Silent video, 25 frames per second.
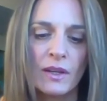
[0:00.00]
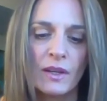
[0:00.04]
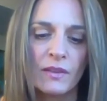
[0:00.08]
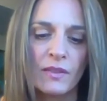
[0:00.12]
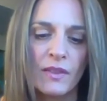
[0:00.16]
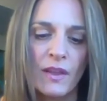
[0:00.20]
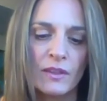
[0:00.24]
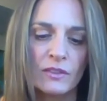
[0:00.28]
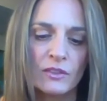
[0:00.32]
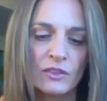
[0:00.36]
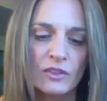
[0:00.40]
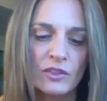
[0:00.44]

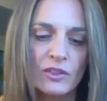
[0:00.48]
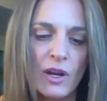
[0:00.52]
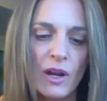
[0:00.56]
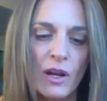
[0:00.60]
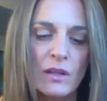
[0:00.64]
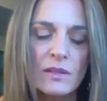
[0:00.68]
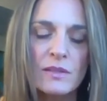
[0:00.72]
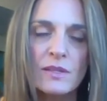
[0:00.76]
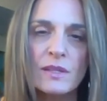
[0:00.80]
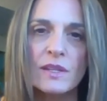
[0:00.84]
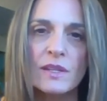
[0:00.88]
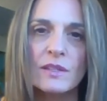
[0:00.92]
that
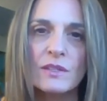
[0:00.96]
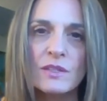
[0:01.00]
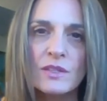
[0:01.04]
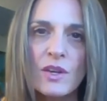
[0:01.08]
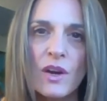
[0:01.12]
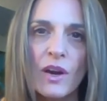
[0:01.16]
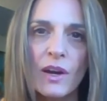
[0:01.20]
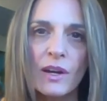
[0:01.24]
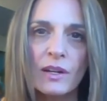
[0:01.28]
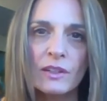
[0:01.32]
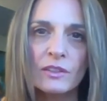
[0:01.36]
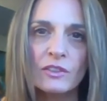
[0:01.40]
child's
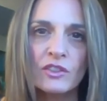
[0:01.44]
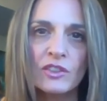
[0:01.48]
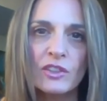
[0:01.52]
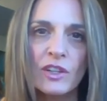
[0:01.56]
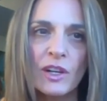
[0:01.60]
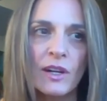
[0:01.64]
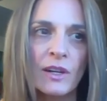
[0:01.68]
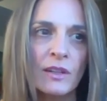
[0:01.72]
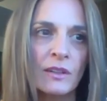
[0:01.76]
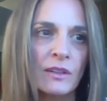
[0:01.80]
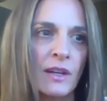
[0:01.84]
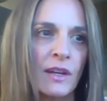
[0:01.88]
entire
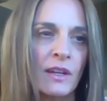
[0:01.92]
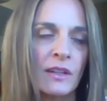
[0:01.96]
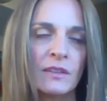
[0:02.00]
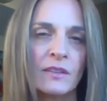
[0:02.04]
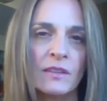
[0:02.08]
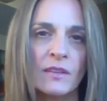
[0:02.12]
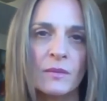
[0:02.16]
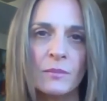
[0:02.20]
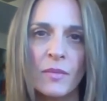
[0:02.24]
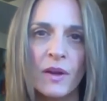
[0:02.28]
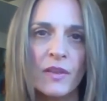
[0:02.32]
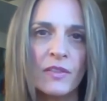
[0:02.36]
chart
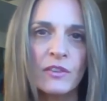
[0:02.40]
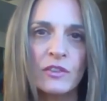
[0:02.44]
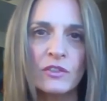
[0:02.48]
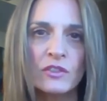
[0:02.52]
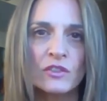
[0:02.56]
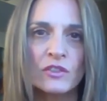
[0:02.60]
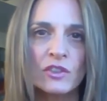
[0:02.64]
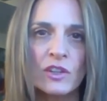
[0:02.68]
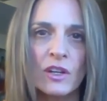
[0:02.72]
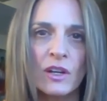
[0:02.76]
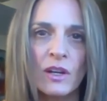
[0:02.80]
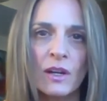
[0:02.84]
and the mother's
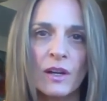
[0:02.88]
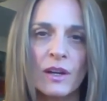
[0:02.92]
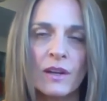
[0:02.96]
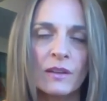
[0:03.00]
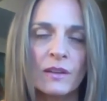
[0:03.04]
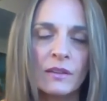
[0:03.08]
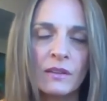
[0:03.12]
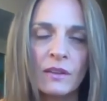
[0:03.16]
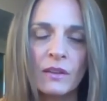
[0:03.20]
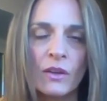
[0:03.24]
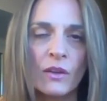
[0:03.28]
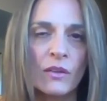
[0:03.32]
chart and
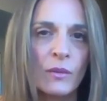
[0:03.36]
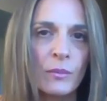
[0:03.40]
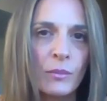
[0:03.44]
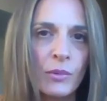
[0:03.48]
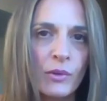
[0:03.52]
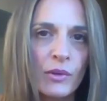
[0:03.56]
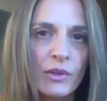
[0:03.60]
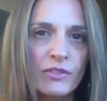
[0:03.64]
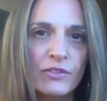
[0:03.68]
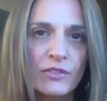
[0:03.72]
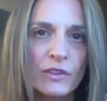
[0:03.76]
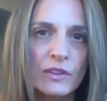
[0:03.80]
the
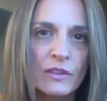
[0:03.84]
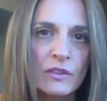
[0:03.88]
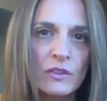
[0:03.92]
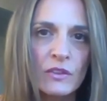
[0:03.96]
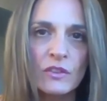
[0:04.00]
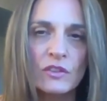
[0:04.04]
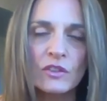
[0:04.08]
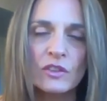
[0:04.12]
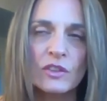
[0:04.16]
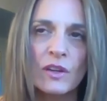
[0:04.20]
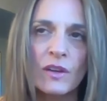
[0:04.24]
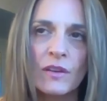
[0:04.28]
boyfriend's
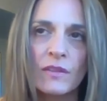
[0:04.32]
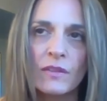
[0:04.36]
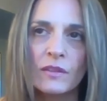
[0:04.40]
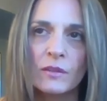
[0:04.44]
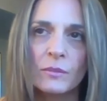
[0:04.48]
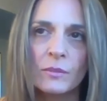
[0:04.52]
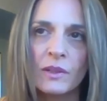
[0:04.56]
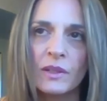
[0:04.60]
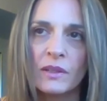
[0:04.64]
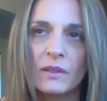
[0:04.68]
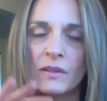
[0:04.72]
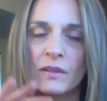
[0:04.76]
chart. There'd
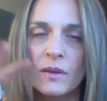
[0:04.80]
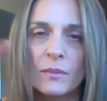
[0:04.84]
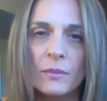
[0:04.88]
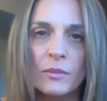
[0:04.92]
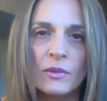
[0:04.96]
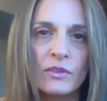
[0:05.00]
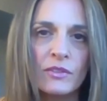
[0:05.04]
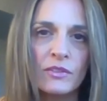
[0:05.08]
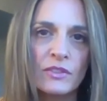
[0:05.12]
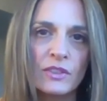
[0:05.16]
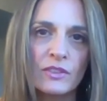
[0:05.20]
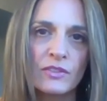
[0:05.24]
be a number
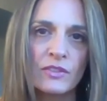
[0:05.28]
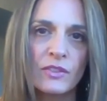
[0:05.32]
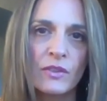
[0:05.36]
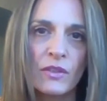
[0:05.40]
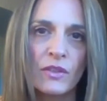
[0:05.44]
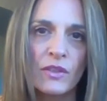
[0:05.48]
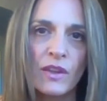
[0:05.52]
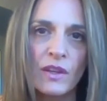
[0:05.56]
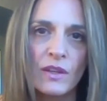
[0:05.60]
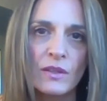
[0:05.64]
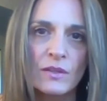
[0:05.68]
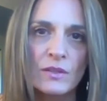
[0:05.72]
of different
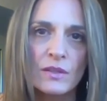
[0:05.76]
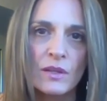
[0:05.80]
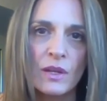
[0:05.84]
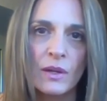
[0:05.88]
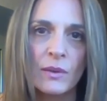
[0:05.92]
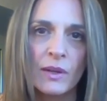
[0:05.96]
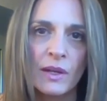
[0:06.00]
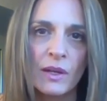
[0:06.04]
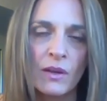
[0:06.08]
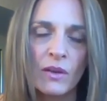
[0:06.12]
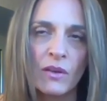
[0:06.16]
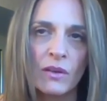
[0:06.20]
things
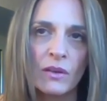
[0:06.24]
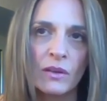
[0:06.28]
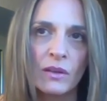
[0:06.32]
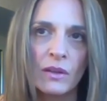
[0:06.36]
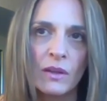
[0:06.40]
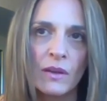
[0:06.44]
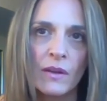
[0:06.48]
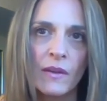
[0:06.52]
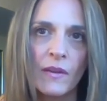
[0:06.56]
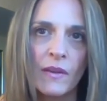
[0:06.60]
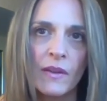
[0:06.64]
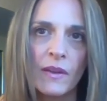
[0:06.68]
going on.
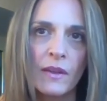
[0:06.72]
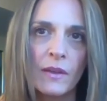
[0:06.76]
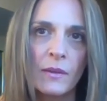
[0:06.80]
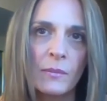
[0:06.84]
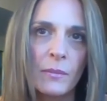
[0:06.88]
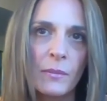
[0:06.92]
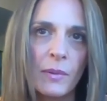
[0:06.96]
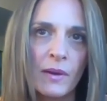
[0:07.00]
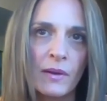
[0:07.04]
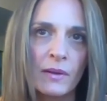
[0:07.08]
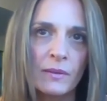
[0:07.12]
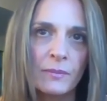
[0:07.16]

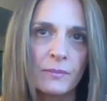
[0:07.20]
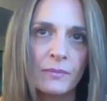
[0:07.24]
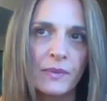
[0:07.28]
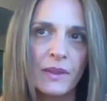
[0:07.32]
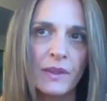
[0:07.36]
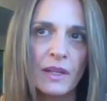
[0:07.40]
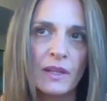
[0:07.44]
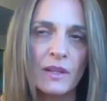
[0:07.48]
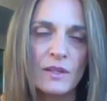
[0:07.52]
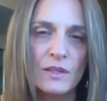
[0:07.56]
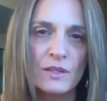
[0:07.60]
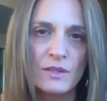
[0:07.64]
But
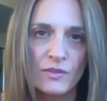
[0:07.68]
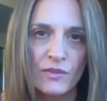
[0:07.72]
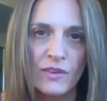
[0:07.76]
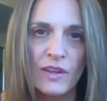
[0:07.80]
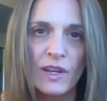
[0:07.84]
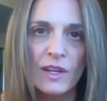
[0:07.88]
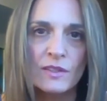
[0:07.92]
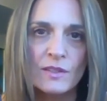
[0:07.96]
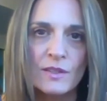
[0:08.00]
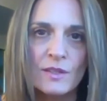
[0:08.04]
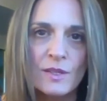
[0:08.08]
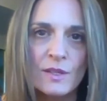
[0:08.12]
it is
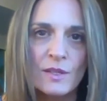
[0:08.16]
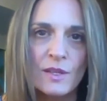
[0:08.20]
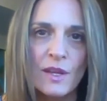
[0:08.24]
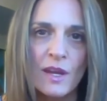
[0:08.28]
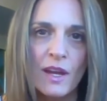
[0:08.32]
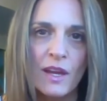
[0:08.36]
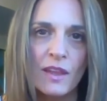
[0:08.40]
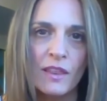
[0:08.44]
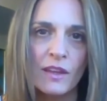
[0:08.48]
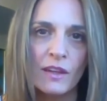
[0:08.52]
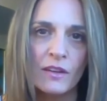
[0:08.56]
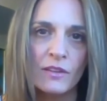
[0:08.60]
fair to
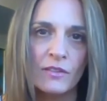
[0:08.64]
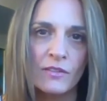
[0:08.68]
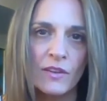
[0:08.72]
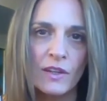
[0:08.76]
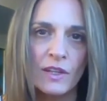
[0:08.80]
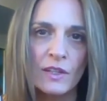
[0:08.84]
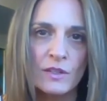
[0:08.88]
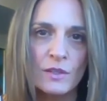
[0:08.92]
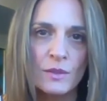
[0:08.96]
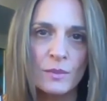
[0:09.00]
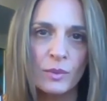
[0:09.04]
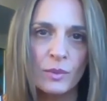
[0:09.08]
say that a
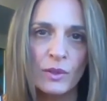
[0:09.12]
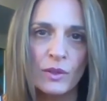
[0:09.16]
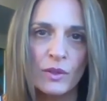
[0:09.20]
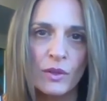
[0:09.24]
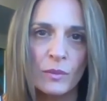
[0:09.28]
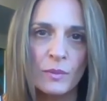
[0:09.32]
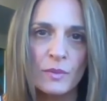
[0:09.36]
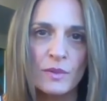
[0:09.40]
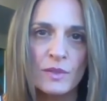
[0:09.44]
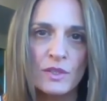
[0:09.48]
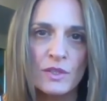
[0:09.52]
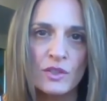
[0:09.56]
Venus-Pluto
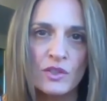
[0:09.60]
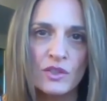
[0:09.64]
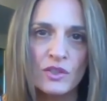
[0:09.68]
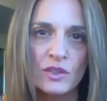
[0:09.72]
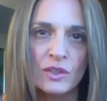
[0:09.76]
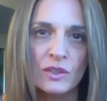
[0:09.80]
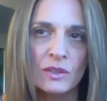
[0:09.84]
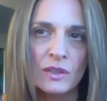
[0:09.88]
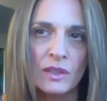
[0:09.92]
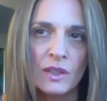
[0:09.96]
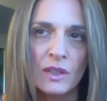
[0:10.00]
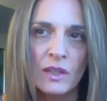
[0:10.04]

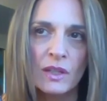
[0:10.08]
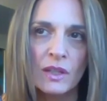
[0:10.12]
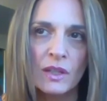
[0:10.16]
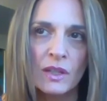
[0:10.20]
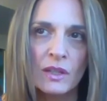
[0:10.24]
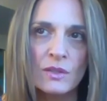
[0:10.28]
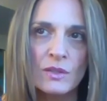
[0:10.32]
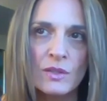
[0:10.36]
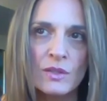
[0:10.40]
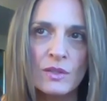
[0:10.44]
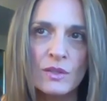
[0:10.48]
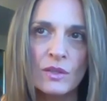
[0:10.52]
opposition
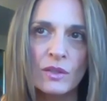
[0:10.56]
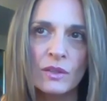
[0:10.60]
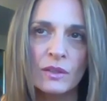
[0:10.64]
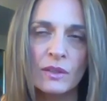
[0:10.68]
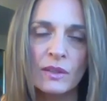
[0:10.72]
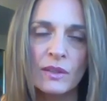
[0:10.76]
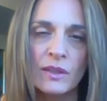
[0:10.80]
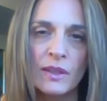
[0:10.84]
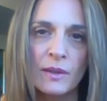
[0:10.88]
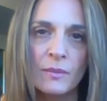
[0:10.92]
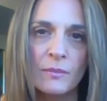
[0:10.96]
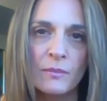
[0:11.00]
can
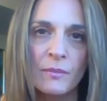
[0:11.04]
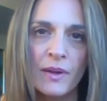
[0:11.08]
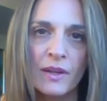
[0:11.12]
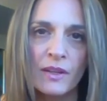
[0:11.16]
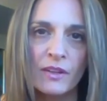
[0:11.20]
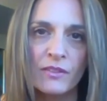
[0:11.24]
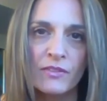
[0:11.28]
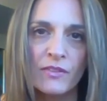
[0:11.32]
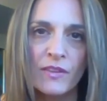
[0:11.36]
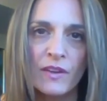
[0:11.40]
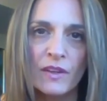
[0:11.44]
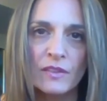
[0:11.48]
certainly
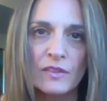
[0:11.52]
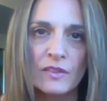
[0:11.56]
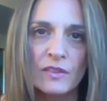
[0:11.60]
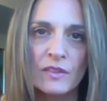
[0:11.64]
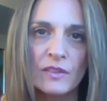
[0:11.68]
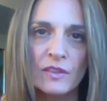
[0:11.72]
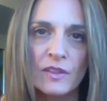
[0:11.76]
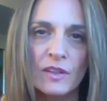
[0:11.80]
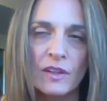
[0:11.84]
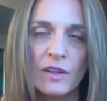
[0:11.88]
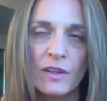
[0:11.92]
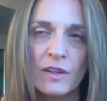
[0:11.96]

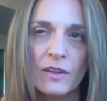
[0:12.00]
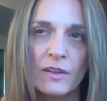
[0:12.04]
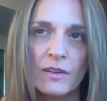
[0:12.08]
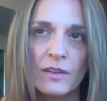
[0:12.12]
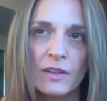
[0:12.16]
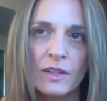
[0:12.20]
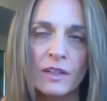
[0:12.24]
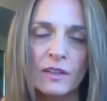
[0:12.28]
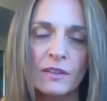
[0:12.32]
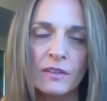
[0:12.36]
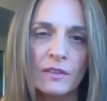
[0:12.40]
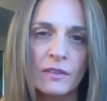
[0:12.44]
manifest
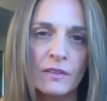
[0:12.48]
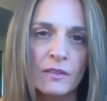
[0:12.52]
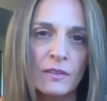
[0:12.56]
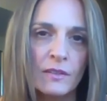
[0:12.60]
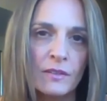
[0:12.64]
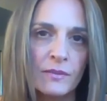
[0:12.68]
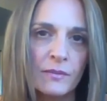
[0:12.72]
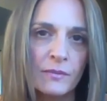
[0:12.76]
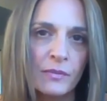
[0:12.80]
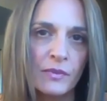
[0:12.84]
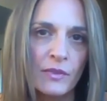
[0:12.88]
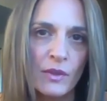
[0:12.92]
in
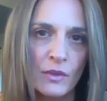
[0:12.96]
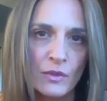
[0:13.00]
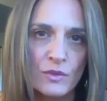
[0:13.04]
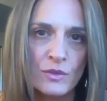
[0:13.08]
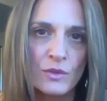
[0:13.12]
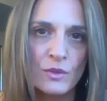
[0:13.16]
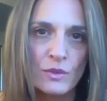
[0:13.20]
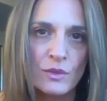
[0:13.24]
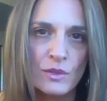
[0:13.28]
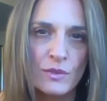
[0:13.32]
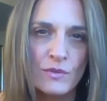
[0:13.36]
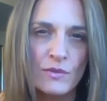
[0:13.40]
those
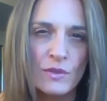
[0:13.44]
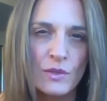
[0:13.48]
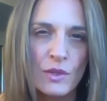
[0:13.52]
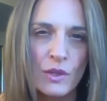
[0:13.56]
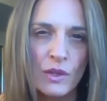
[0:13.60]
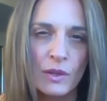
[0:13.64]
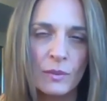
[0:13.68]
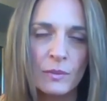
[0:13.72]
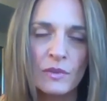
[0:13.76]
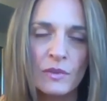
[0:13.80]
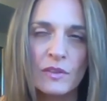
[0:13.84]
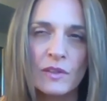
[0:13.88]
sorts of
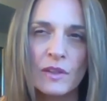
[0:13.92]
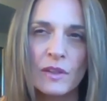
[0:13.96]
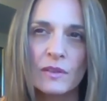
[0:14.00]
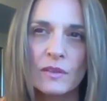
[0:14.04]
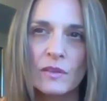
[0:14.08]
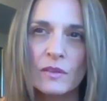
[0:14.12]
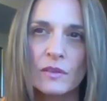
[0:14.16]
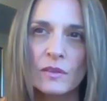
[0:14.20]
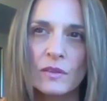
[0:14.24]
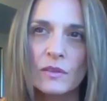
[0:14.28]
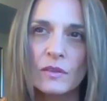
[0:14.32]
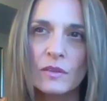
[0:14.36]

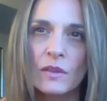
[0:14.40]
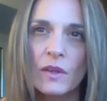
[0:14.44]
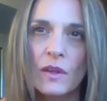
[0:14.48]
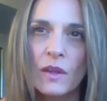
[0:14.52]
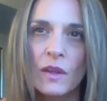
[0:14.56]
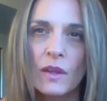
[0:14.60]
circumstances.